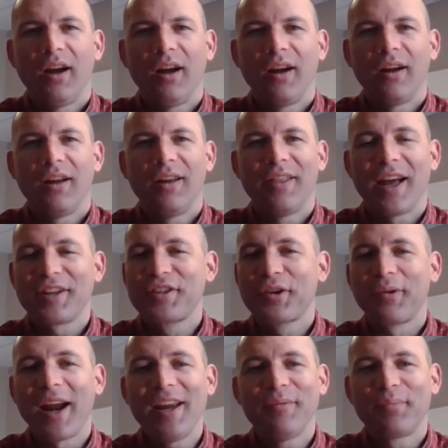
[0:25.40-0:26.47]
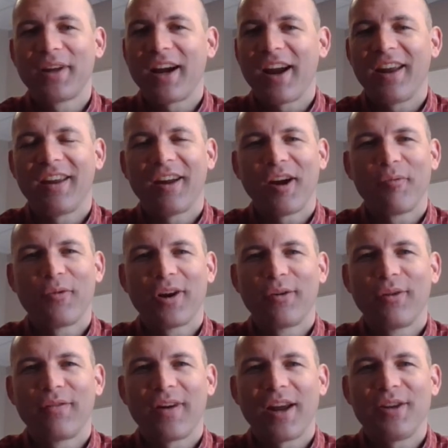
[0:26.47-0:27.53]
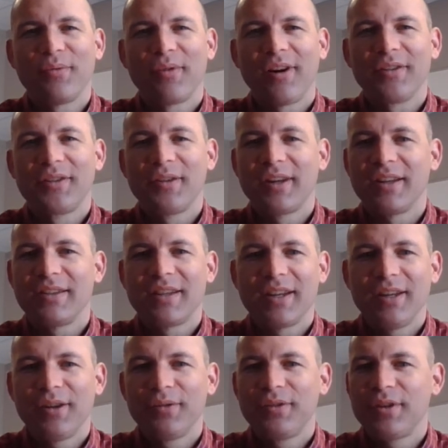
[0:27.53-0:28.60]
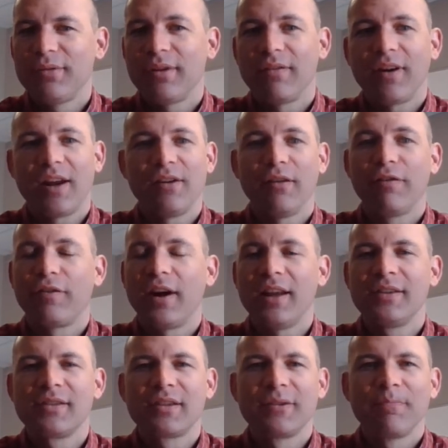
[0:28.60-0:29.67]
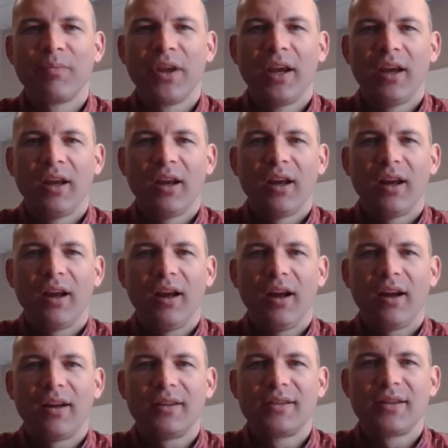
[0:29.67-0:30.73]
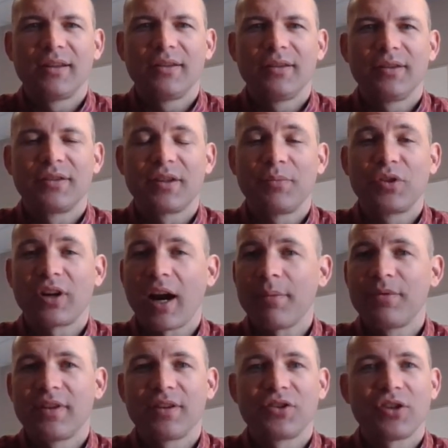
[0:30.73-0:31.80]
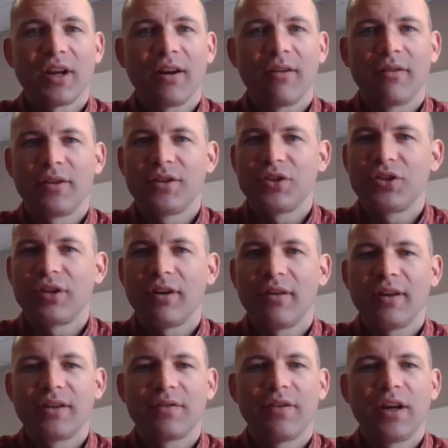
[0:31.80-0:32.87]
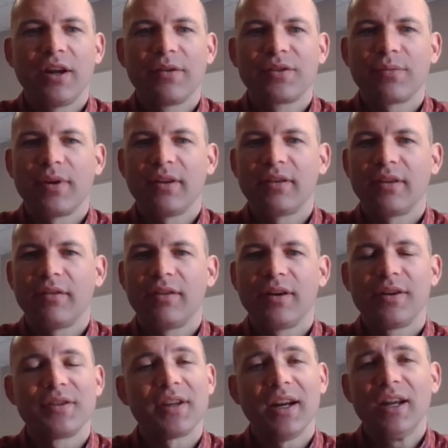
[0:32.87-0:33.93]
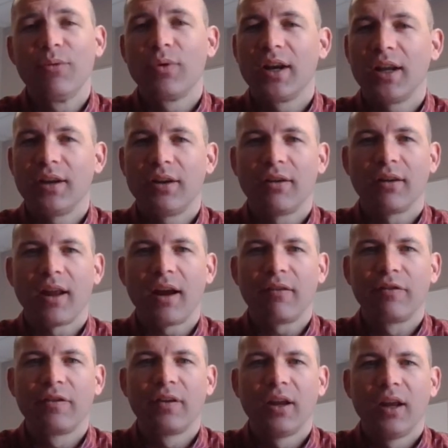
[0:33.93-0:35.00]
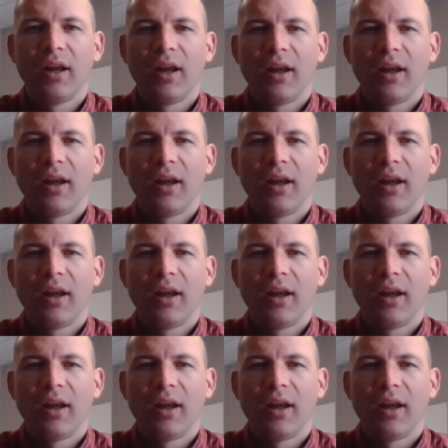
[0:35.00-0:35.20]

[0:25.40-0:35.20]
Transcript: Uh, and that's great, but I, I want to invite you all to continue to invite your friends uh, to subscribe to this channel or to share these videos with if there is anyone in your life